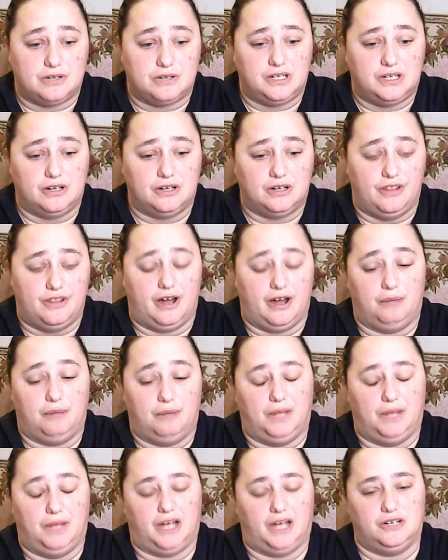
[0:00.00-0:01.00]
or there, but I
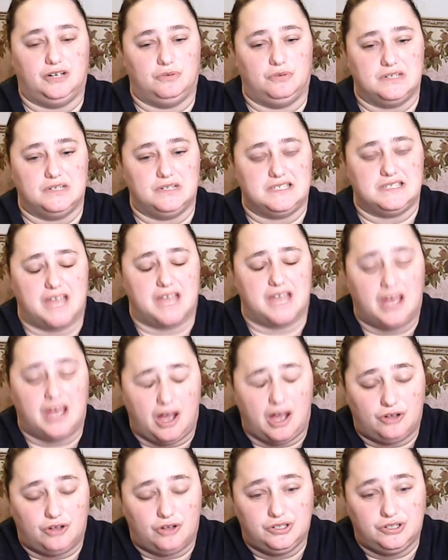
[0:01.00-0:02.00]
don't want to say I'll
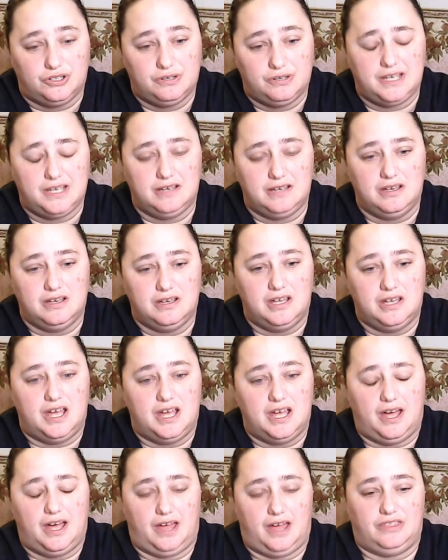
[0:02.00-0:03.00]
do it
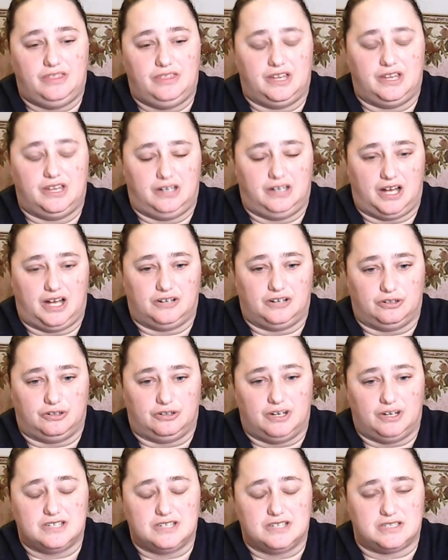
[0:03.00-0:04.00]
and then not do it.
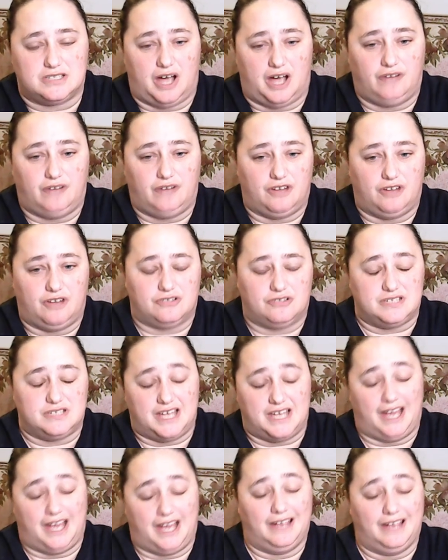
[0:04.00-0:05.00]
So I'd rather
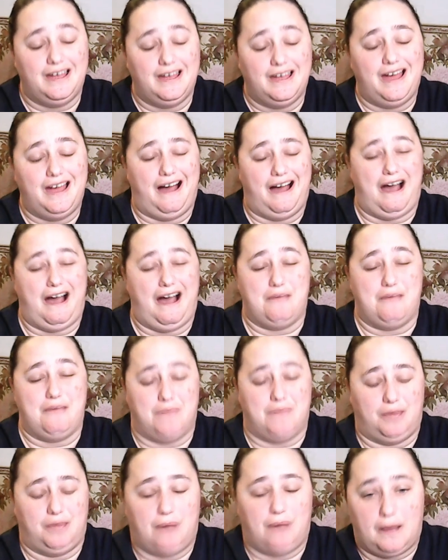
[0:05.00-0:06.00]
say I may
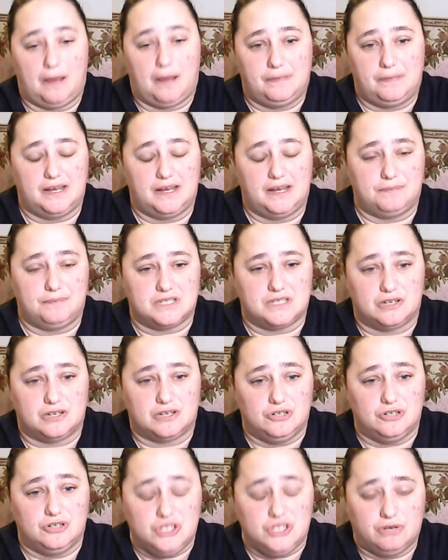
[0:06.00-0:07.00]
pop an episode or
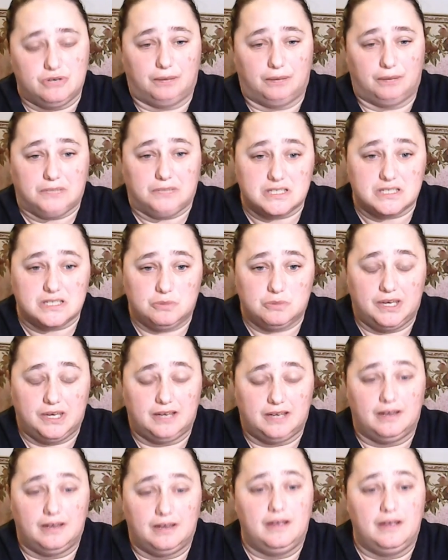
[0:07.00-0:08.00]
two up this week,
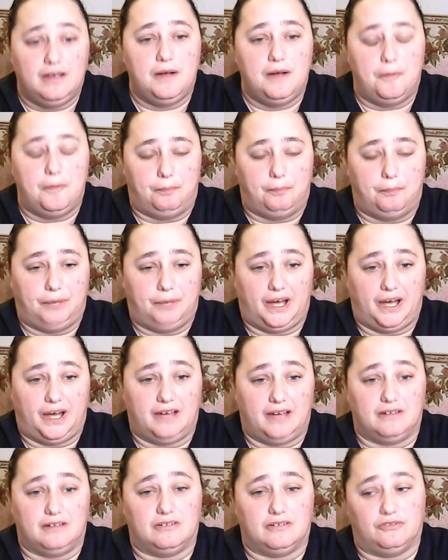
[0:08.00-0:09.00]
but
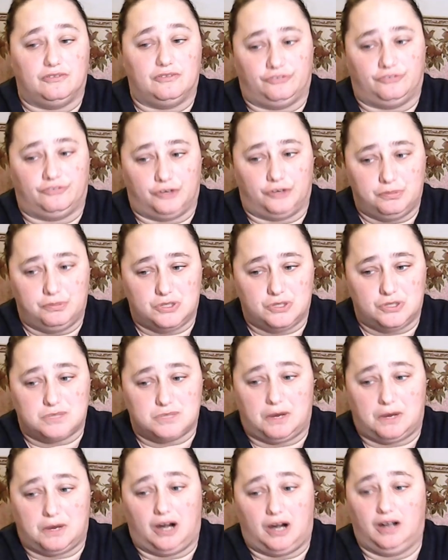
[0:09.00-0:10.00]
for the most
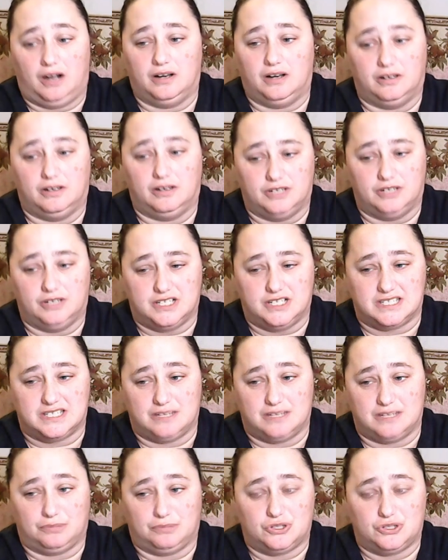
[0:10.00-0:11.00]
part,
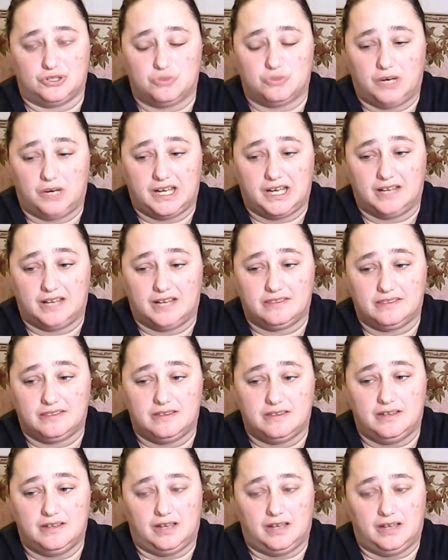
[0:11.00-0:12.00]
December 20th,
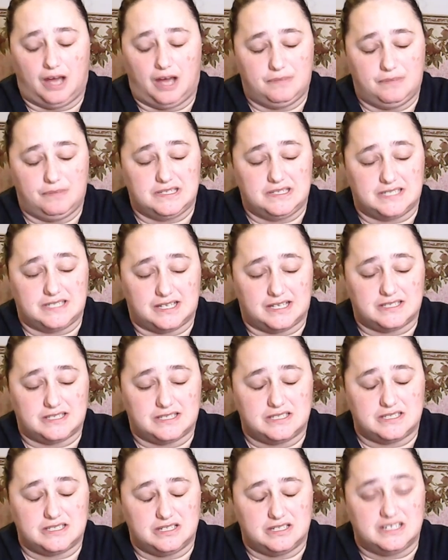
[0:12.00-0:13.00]
I mean 6th to
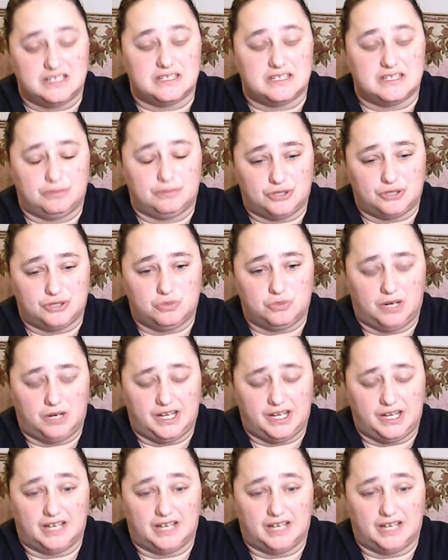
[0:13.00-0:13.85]
December 20th,